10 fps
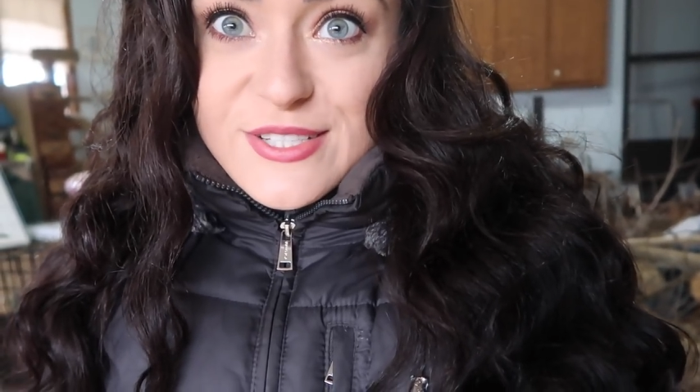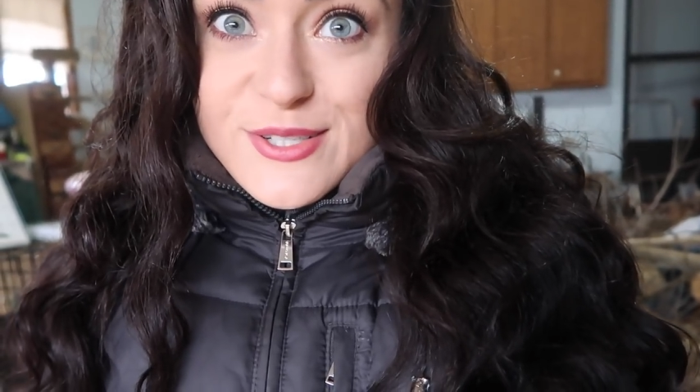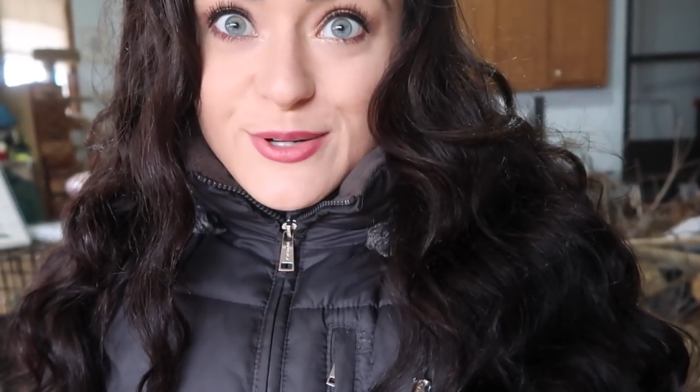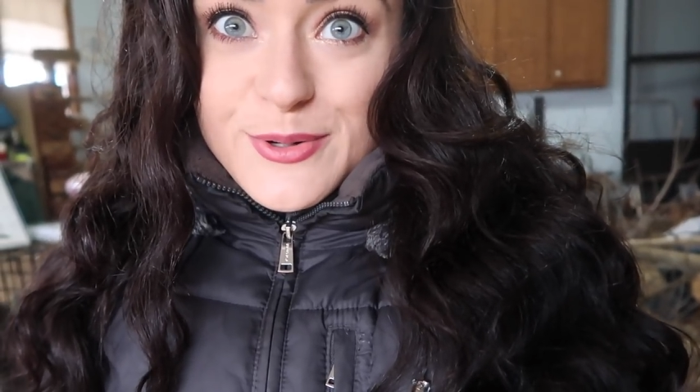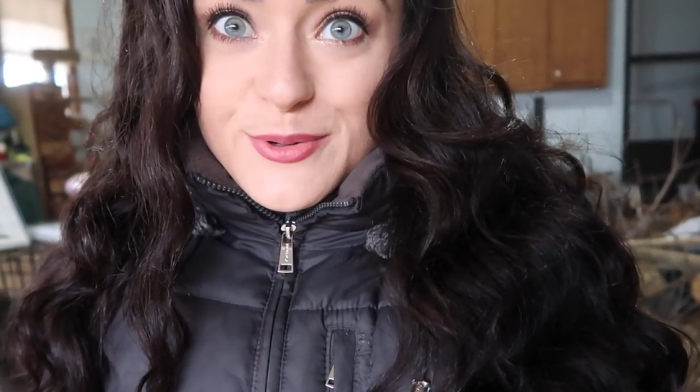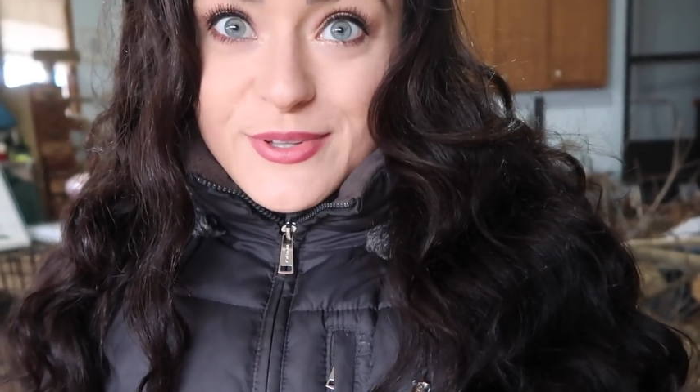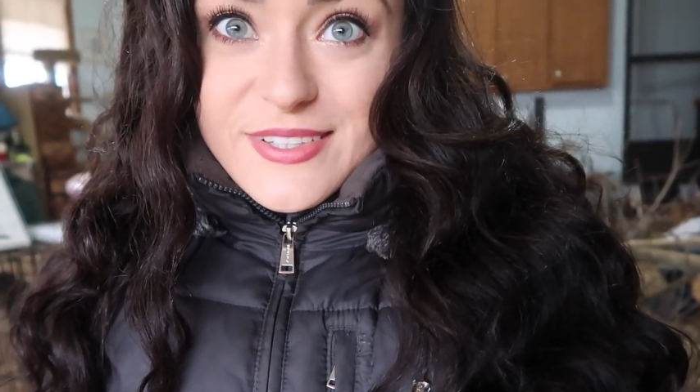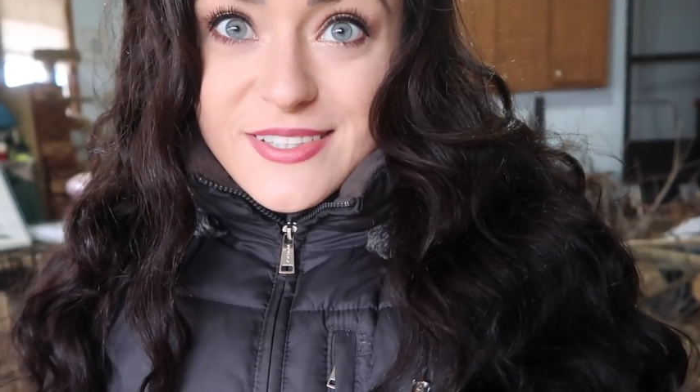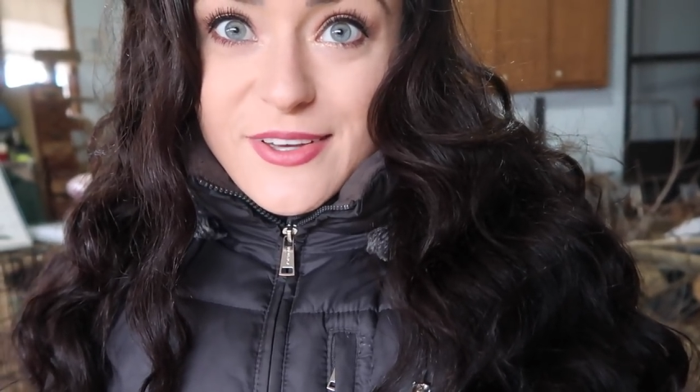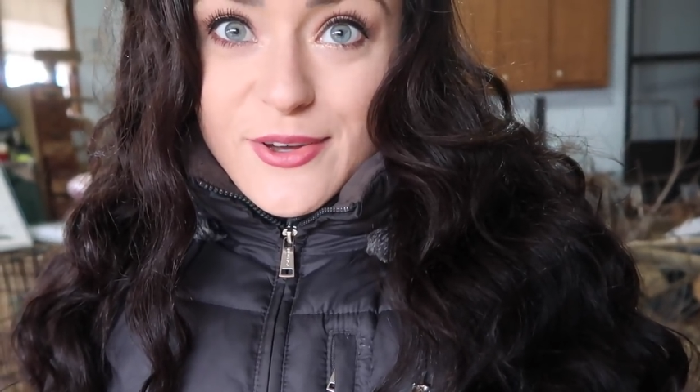So
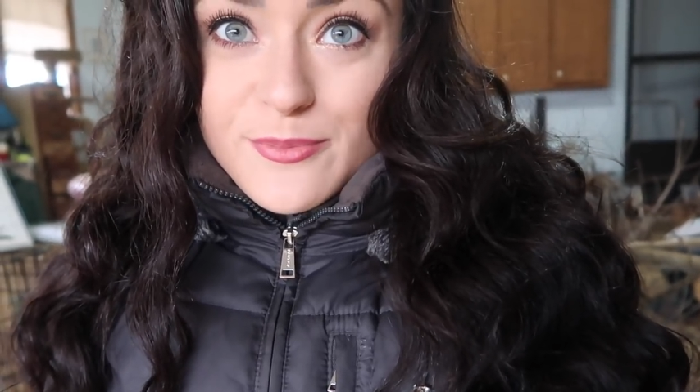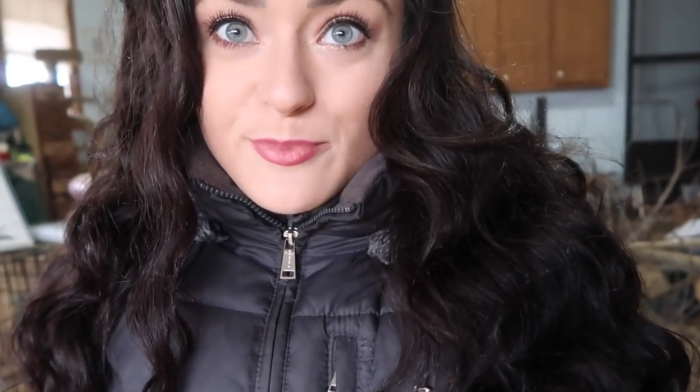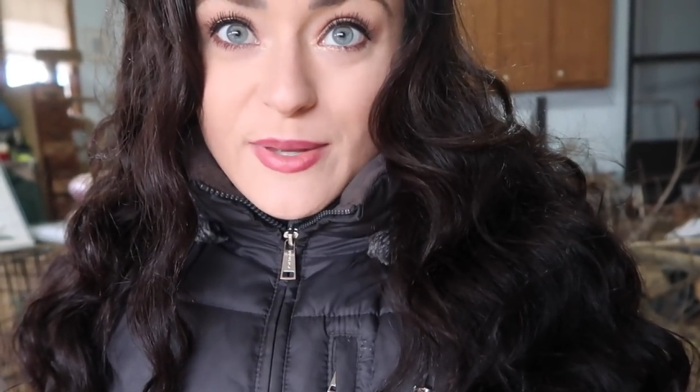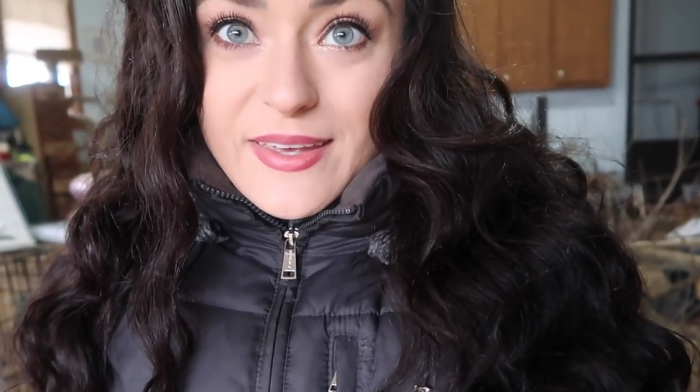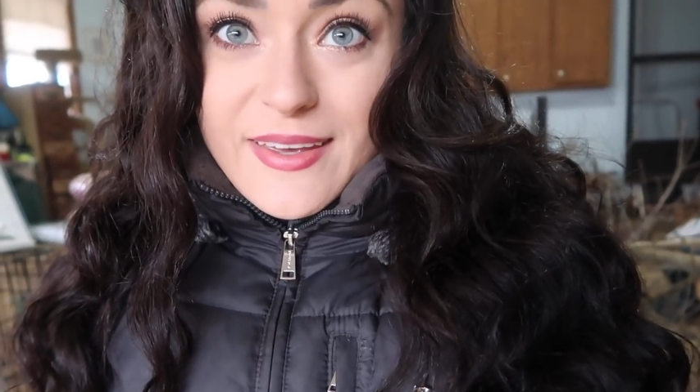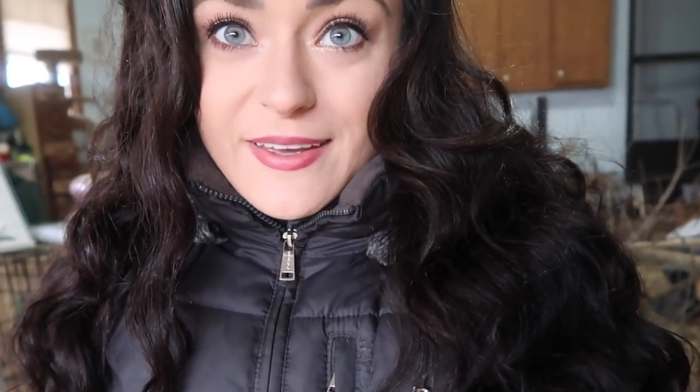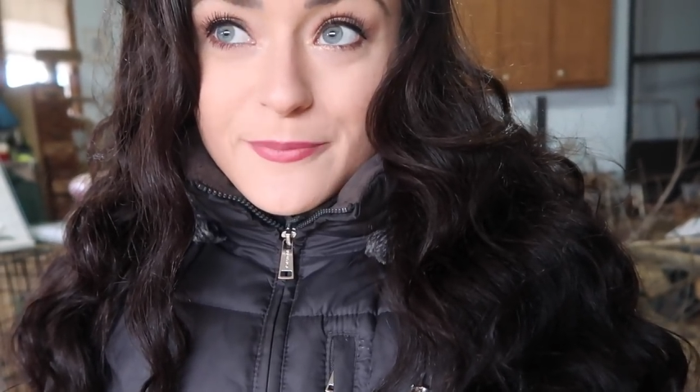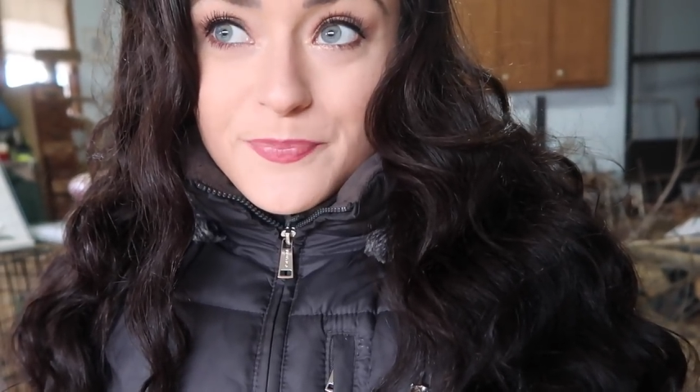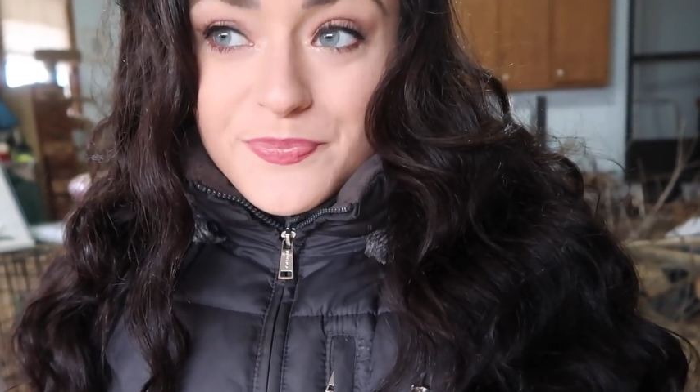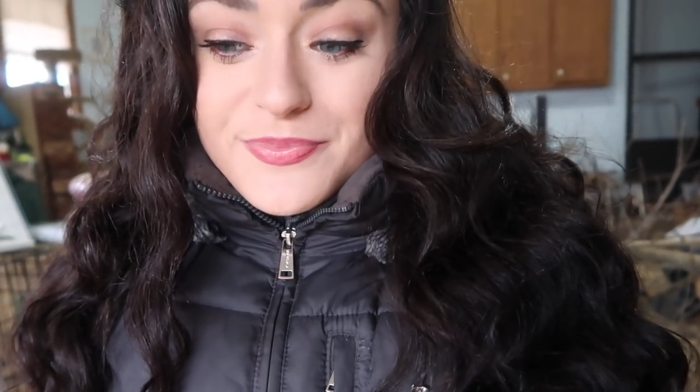this could
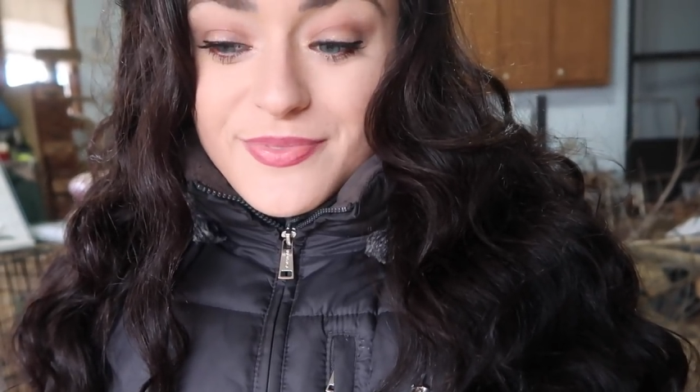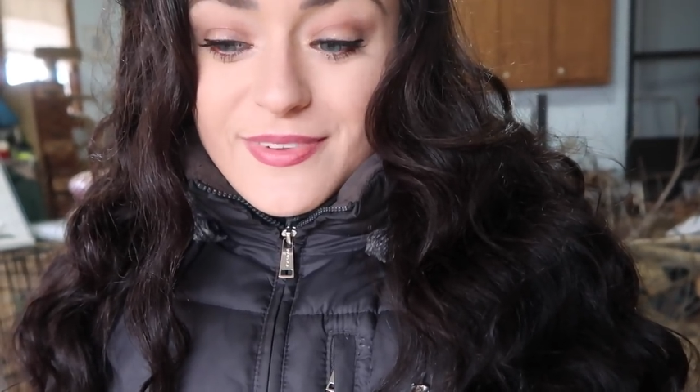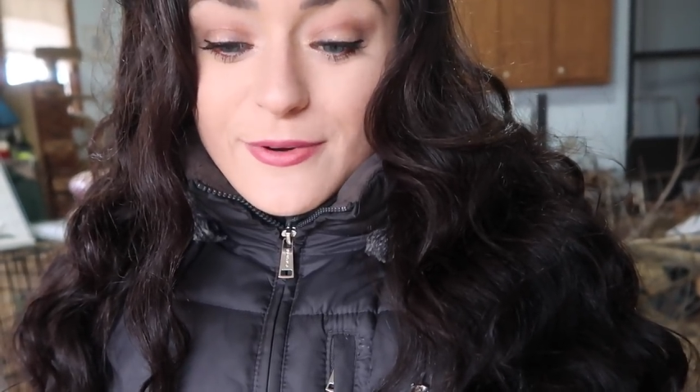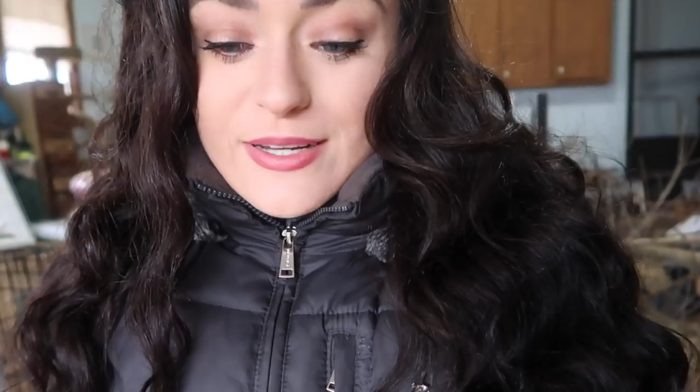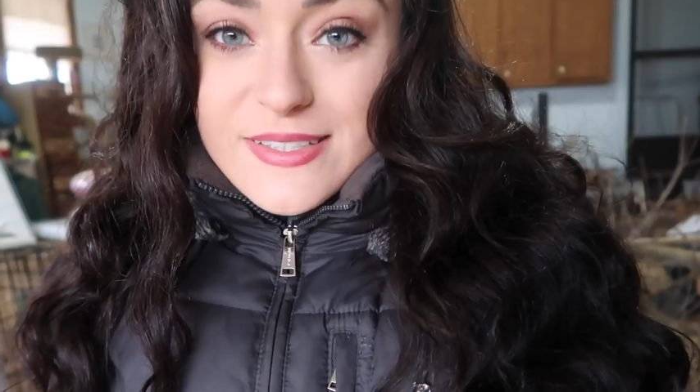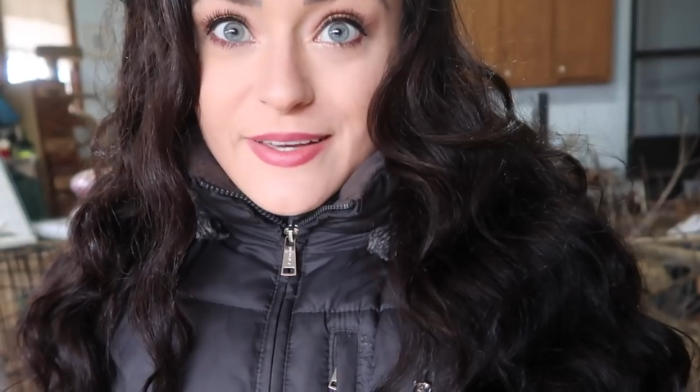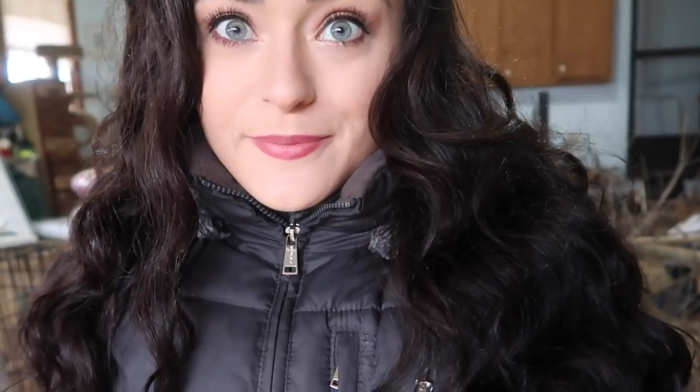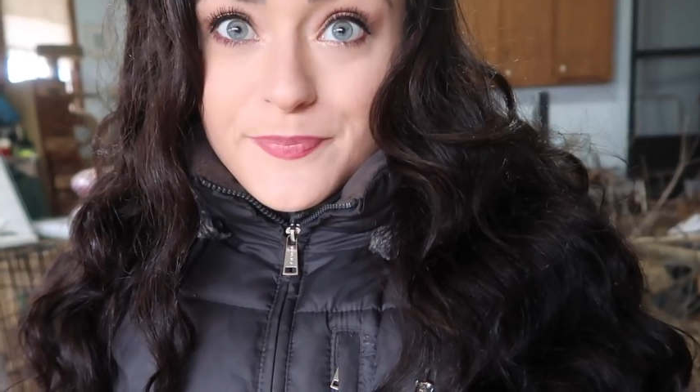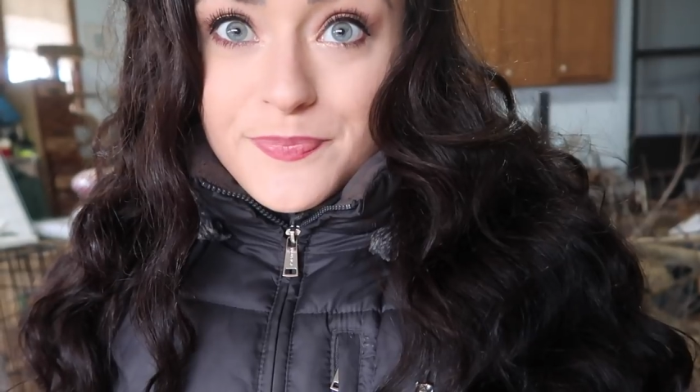be crazy.